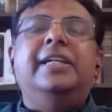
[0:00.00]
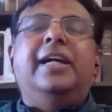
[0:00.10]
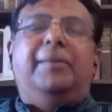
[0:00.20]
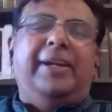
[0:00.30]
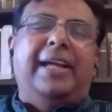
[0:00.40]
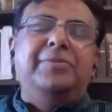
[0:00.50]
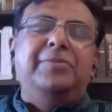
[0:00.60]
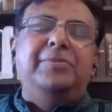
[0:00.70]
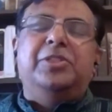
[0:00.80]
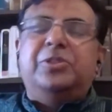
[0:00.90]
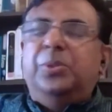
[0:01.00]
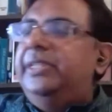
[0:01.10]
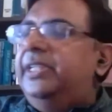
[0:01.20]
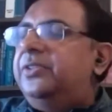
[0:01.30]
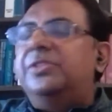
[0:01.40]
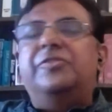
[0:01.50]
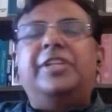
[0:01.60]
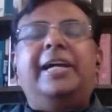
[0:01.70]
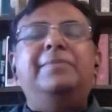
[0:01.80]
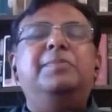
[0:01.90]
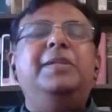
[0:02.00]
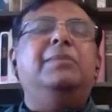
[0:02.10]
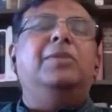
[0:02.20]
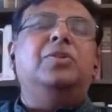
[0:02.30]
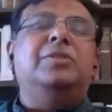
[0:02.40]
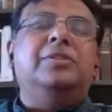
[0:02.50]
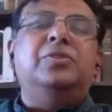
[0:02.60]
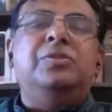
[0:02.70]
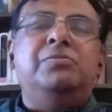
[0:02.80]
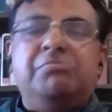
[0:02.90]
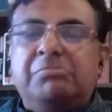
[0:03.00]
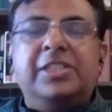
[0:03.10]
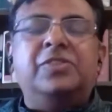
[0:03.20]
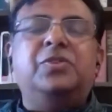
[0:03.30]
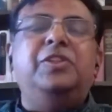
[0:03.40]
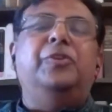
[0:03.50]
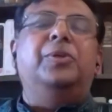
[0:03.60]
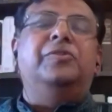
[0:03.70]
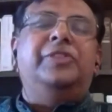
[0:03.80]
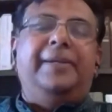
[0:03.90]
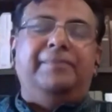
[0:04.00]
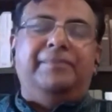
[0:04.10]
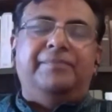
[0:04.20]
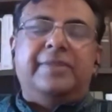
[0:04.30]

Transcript: But I'm just going to, in the interest of time, speak about just 3-4 of them.